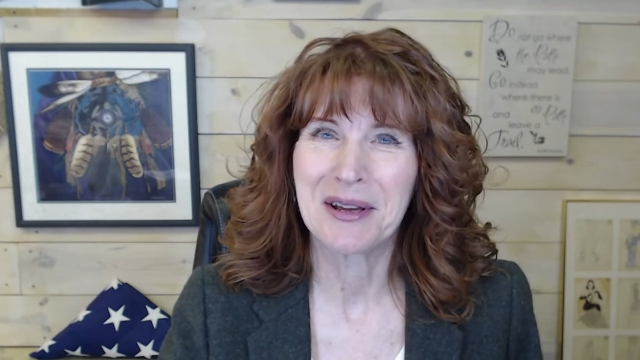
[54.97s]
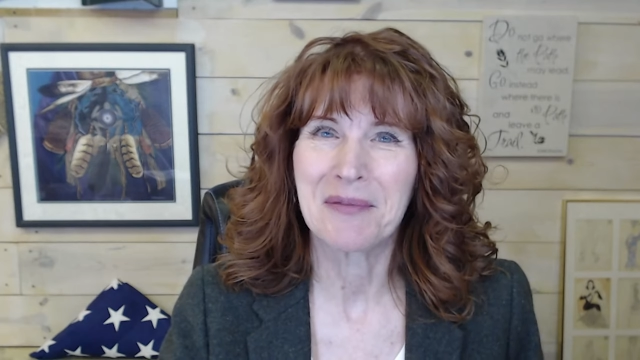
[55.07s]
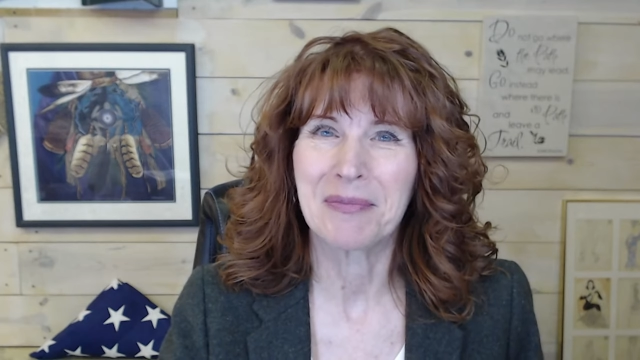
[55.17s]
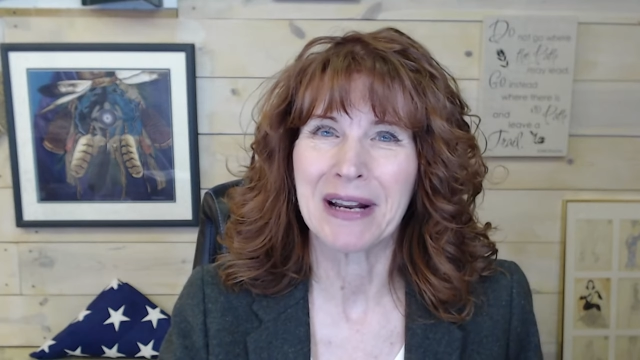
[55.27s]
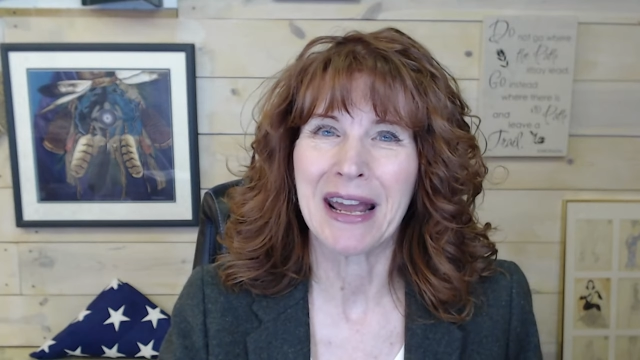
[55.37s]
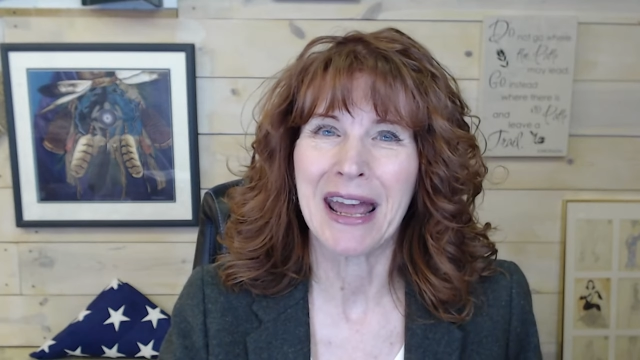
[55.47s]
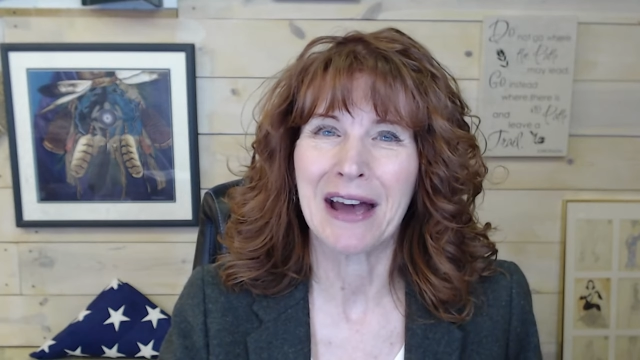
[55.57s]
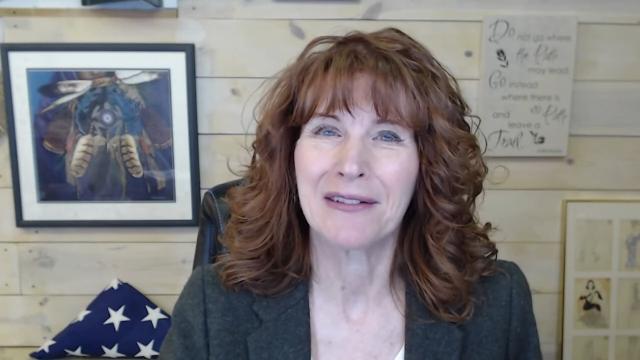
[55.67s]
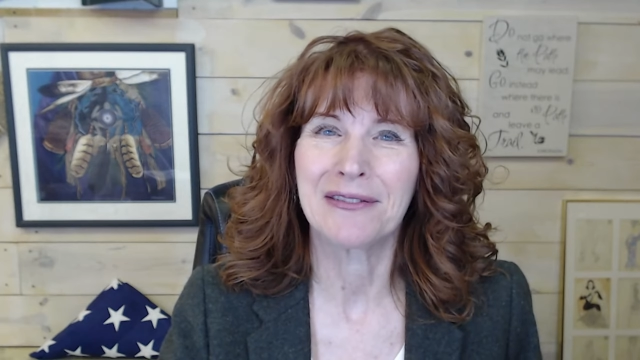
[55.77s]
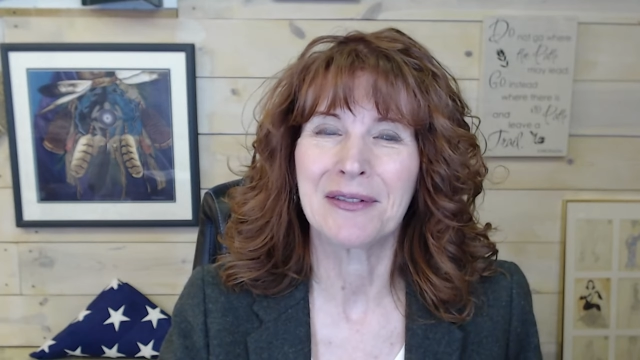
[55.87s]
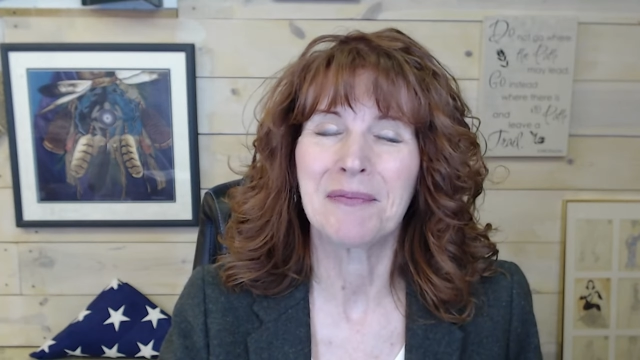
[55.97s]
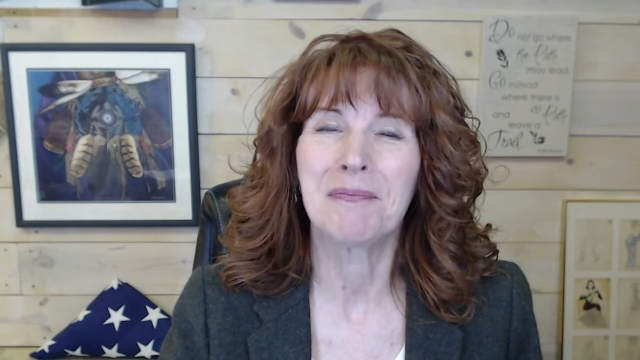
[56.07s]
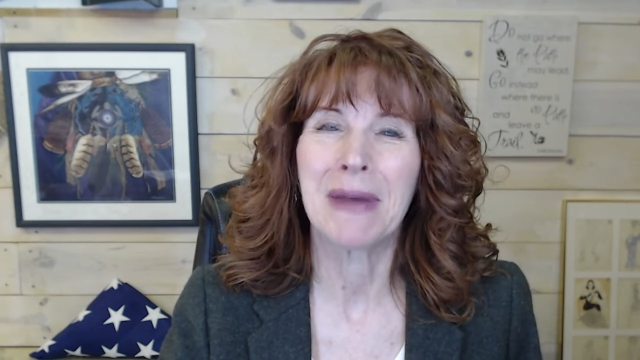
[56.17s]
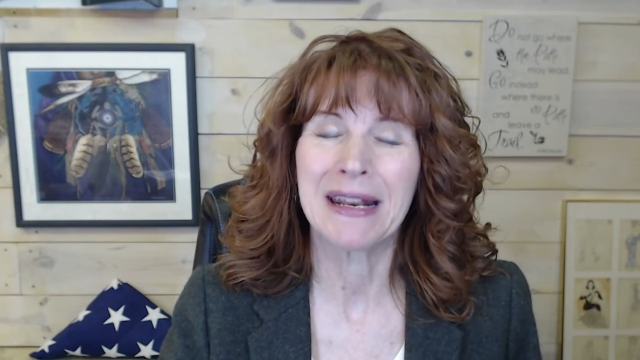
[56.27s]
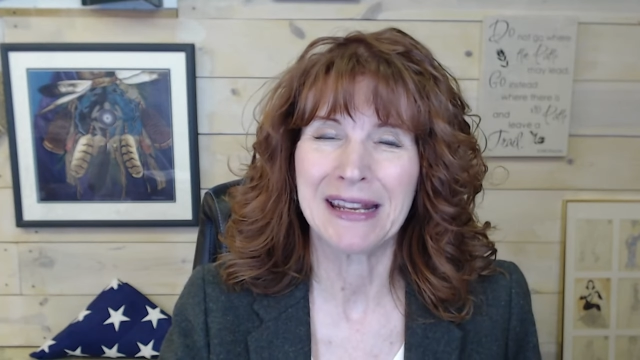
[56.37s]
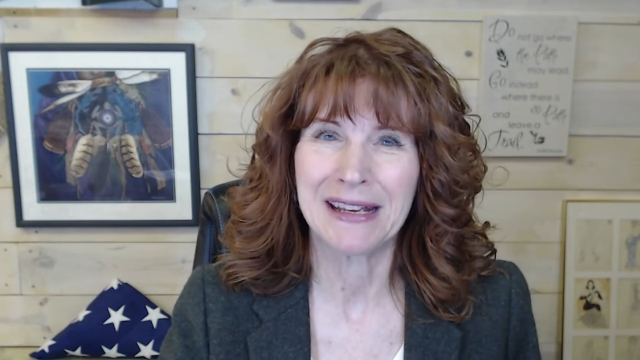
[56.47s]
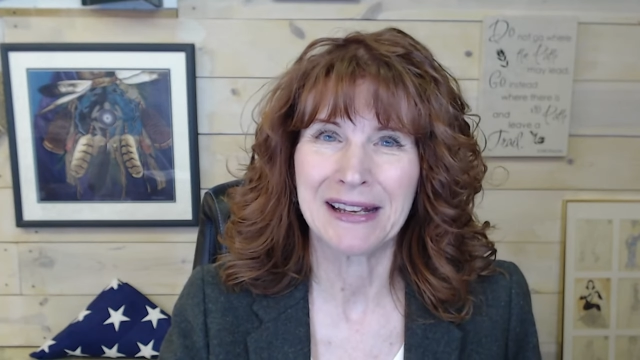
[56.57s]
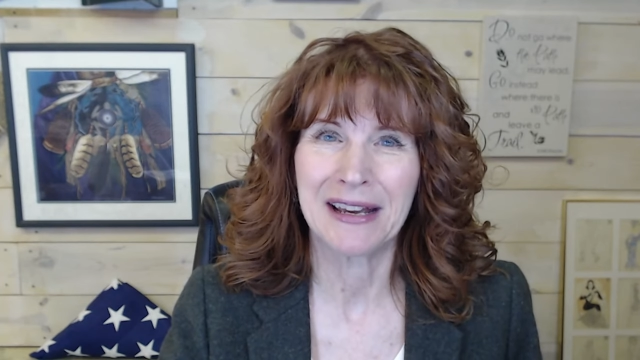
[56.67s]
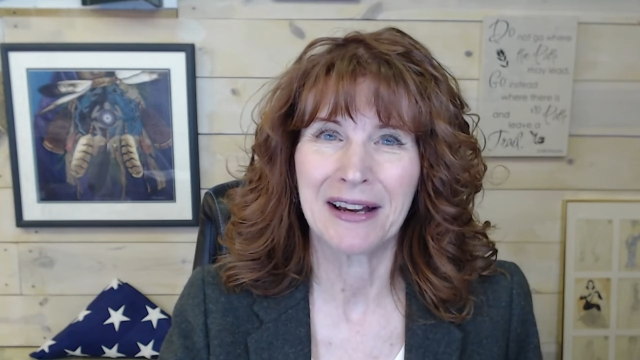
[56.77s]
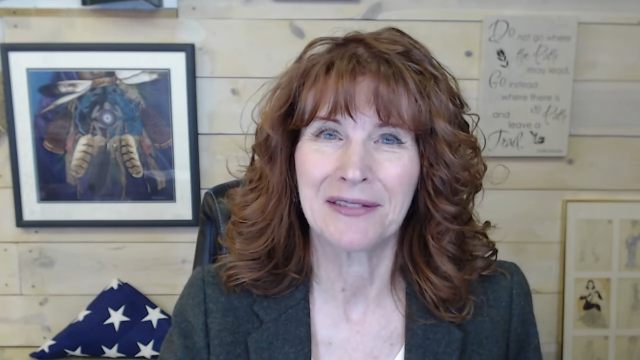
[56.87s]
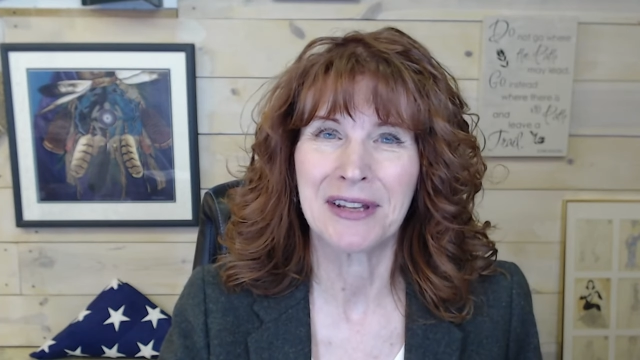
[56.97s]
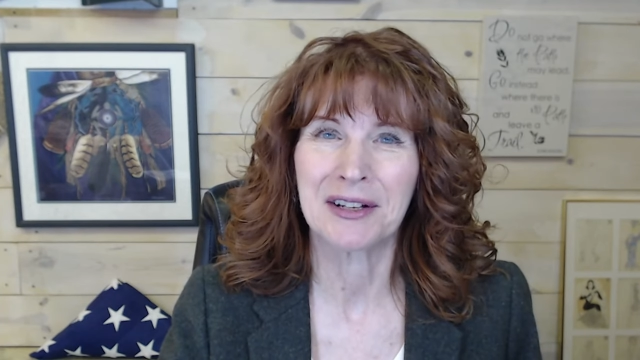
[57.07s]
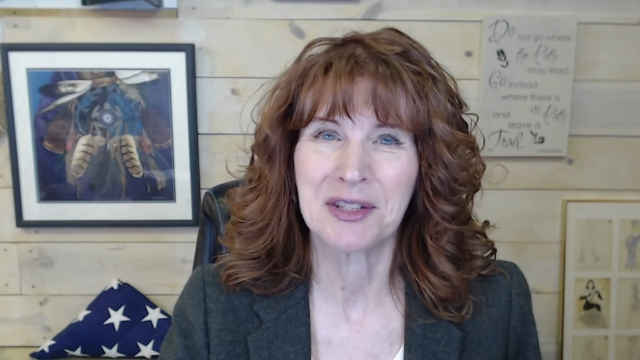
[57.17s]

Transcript: but I have many of the